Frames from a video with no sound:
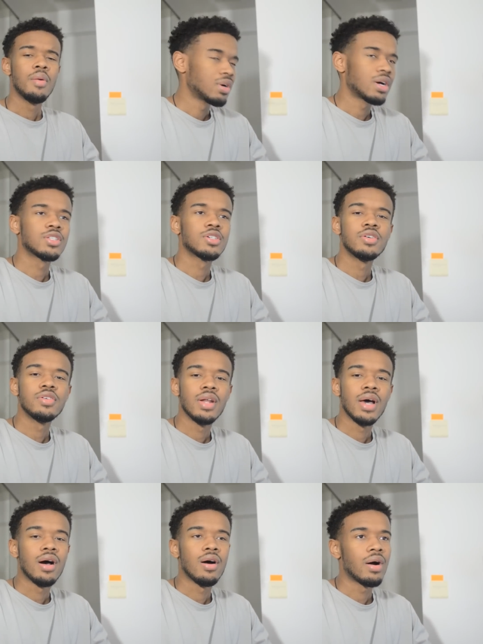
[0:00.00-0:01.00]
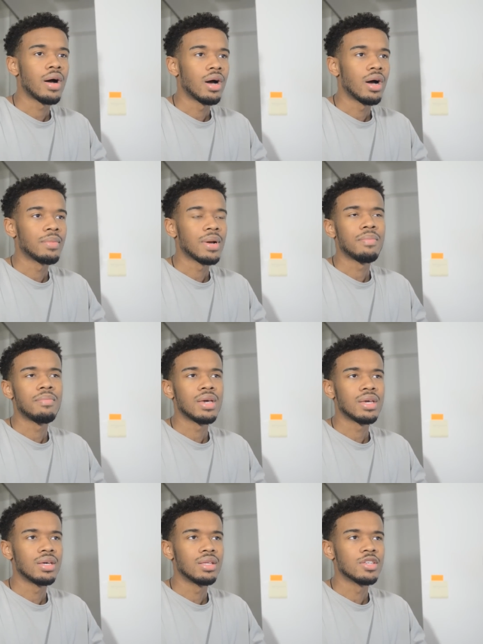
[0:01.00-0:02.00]
But I'll tell you now, I'm not
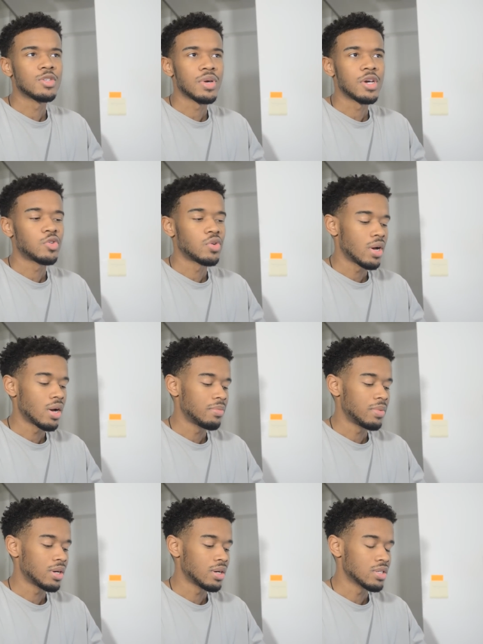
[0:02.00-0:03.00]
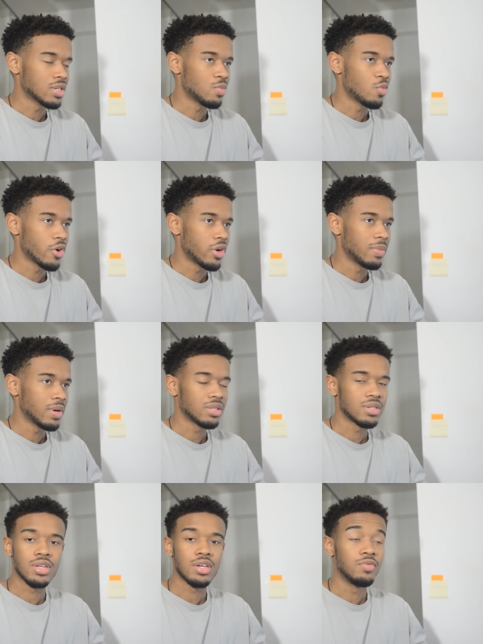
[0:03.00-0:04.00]
making this Patreon Patreon because I'm worried about the
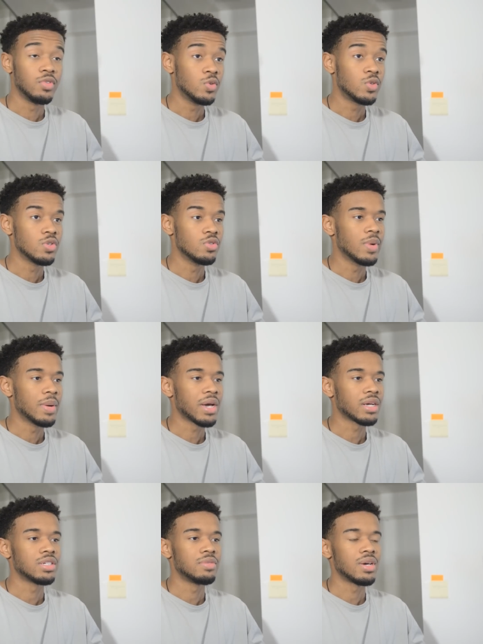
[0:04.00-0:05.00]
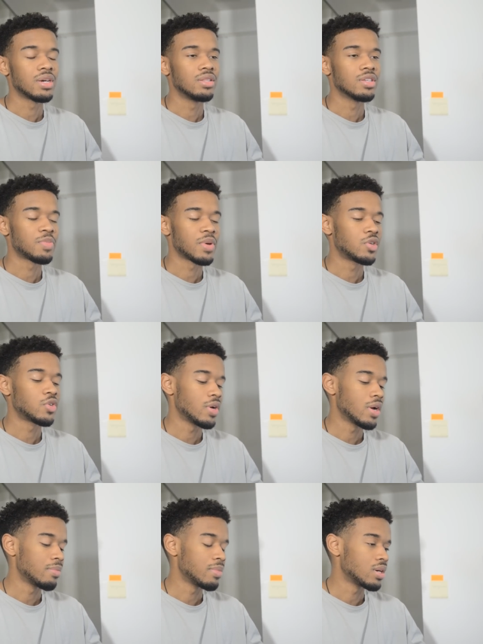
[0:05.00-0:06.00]
state of YouTube. I'm actually making this
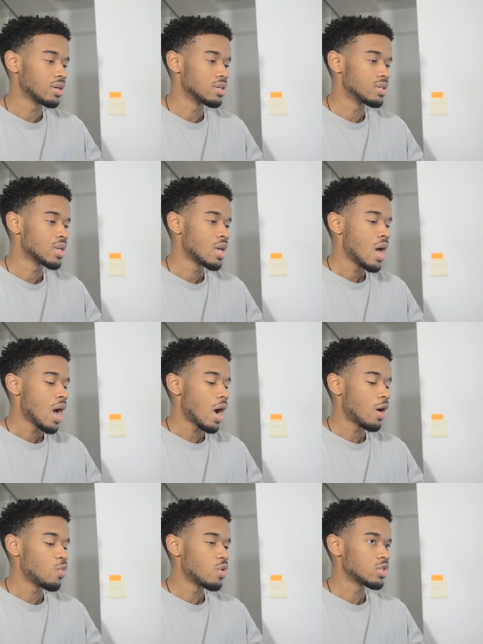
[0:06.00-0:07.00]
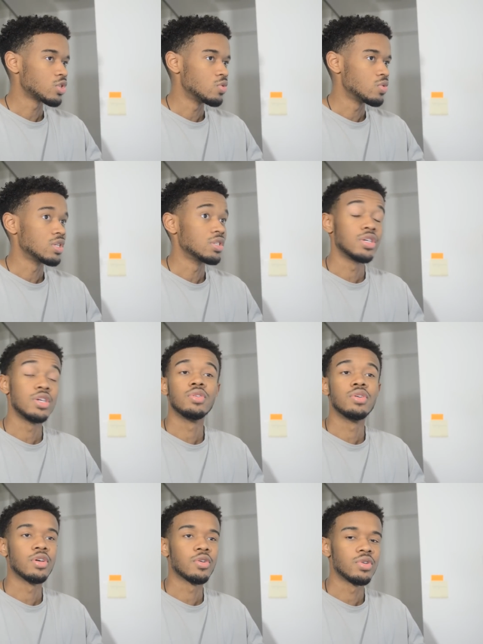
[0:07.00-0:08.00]
Patreon because I want to continue
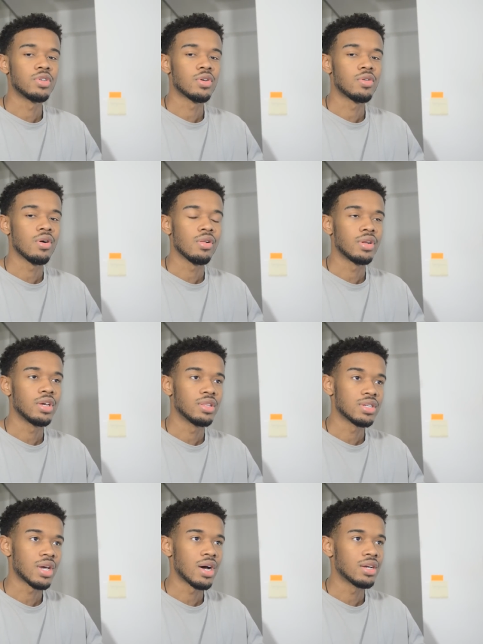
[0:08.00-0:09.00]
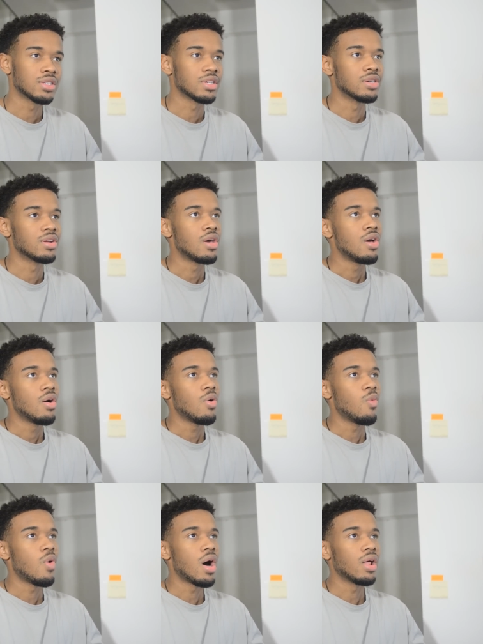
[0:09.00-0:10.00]
to increase the quality of this content
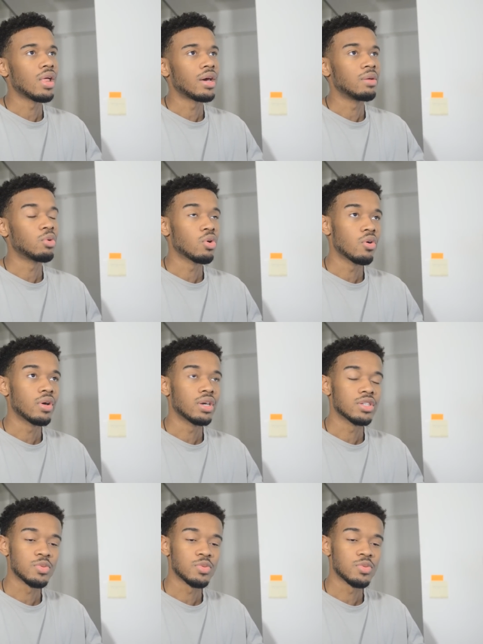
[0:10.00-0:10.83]
while I am growing in